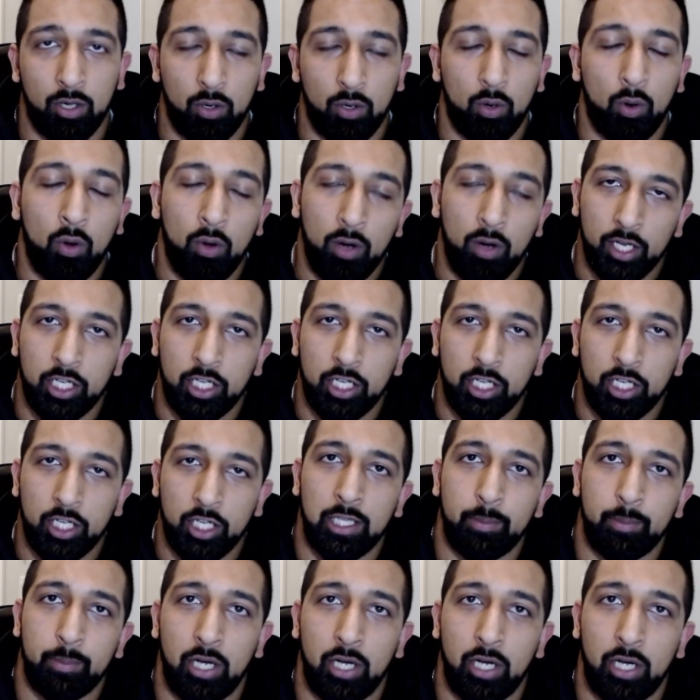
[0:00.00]
Or it could be a
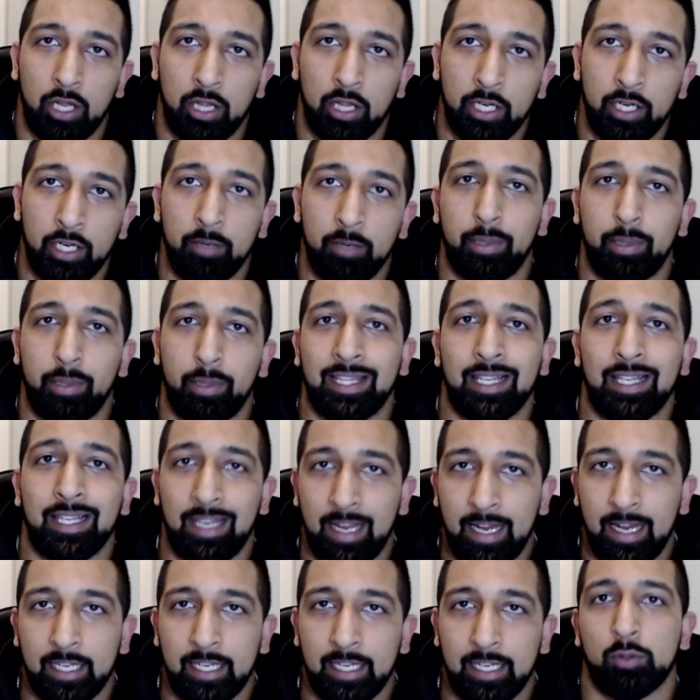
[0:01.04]
little bit earlier, but the
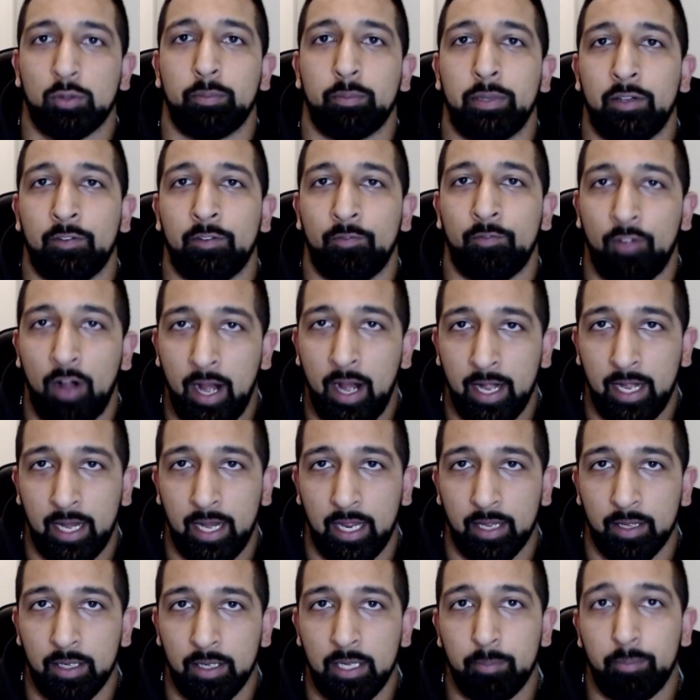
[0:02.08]
latest will be
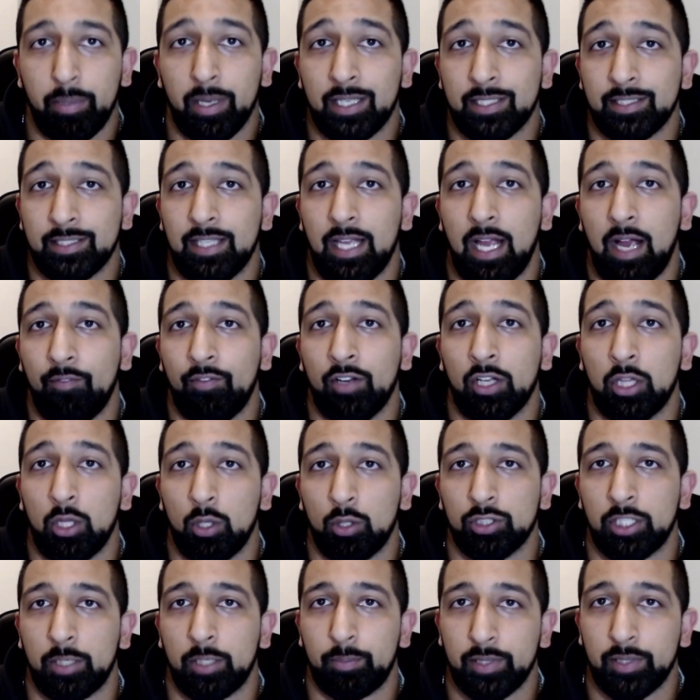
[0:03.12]
Friday because they have to
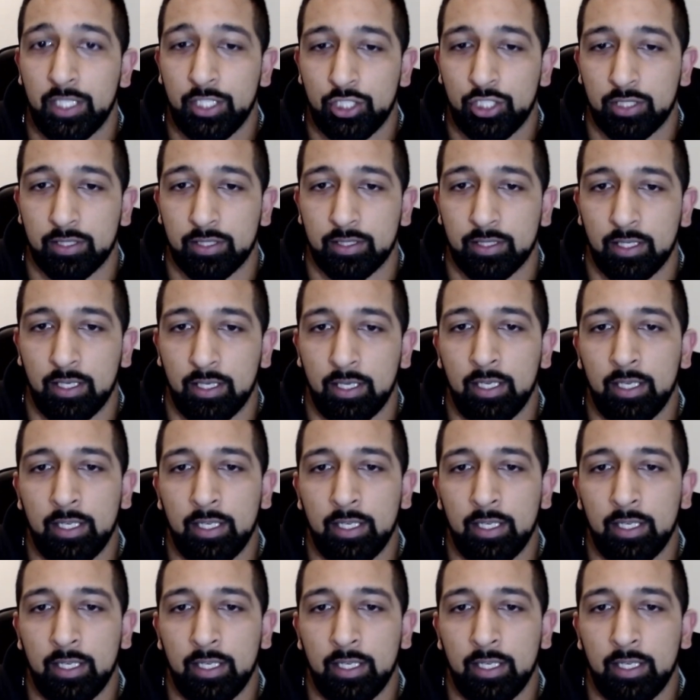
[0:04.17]
close their positions.